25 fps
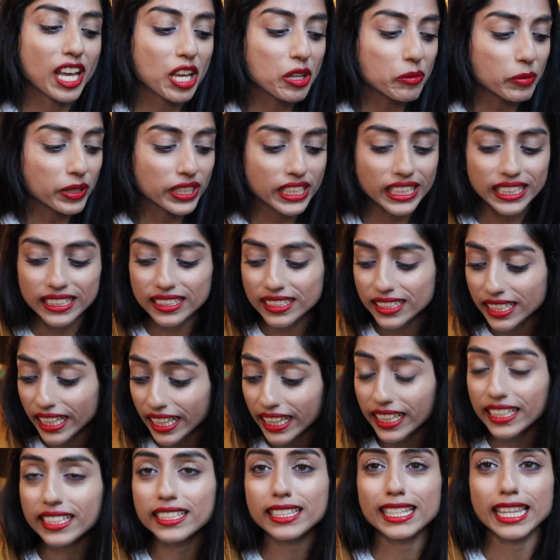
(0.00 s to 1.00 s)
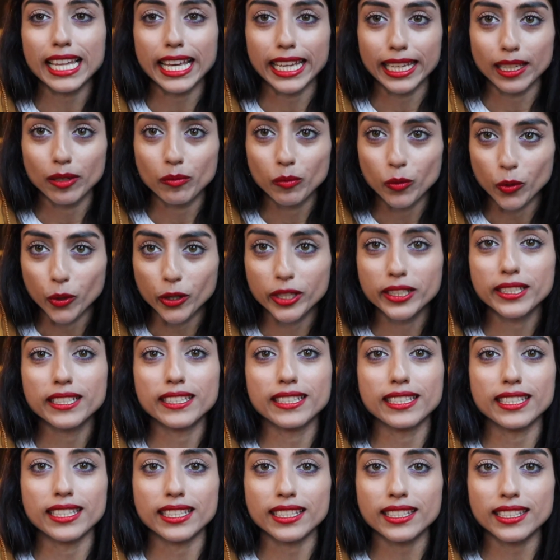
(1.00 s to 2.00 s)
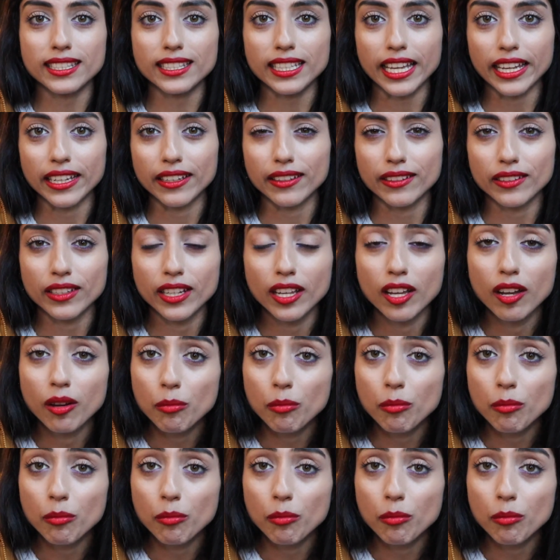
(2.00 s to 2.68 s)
But these things like books and